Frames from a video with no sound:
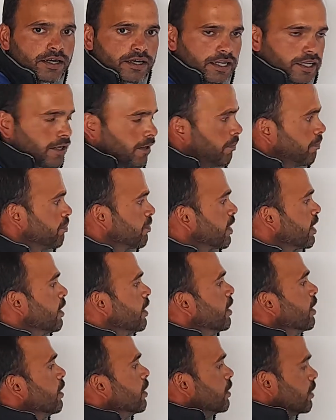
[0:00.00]
ray.
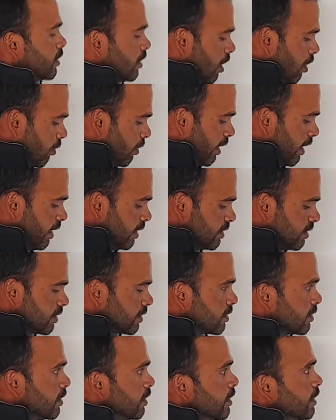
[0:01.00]
Now
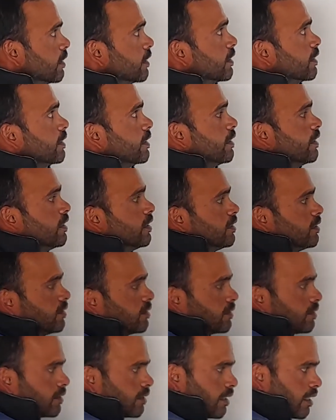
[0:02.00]
hence
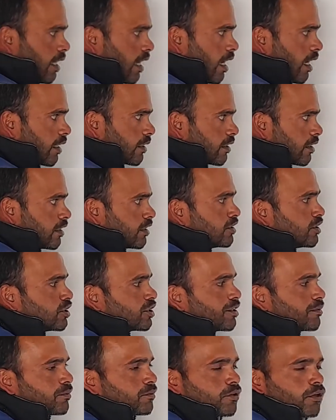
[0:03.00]
these are the
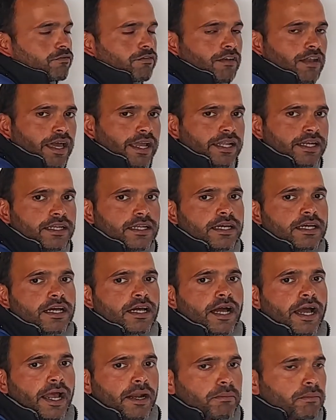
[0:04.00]
concept of line,
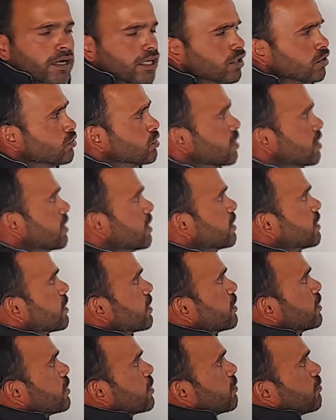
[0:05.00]
and by using this
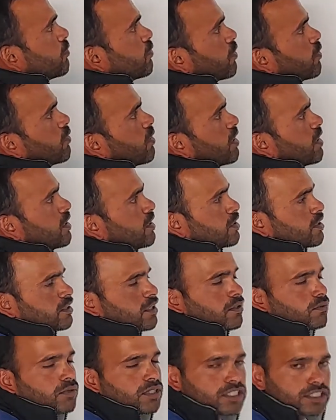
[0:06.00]
concept you have to
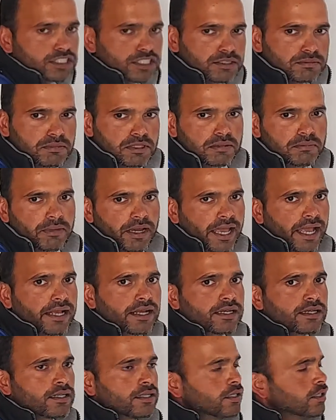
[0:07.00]
understand what does it mean by
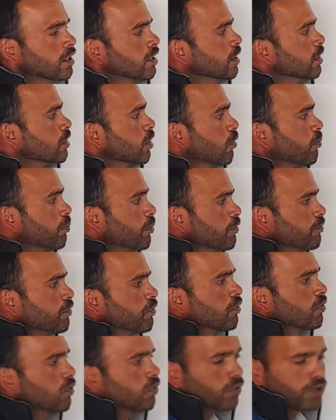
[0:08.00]
angle. Now
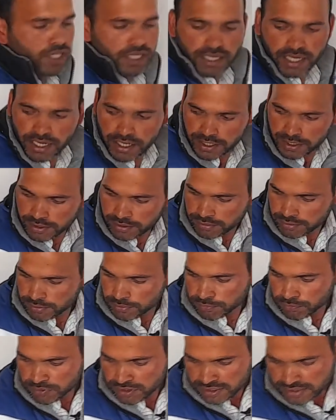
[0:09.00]
before going ahead
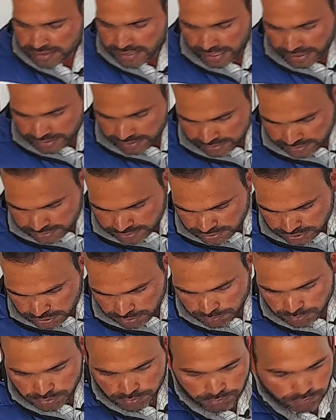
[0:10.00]
with that
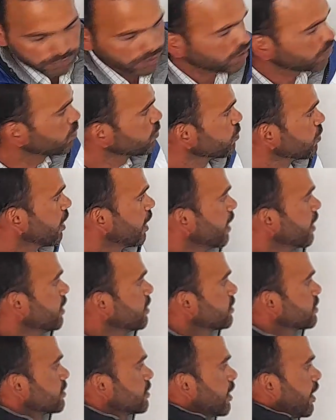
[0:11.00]
concept, we have to
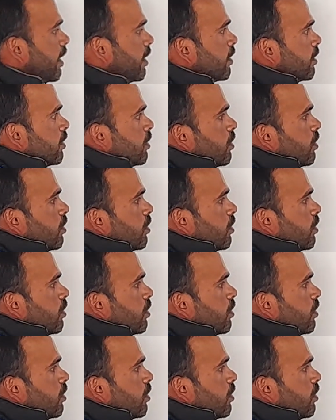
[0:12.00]
understand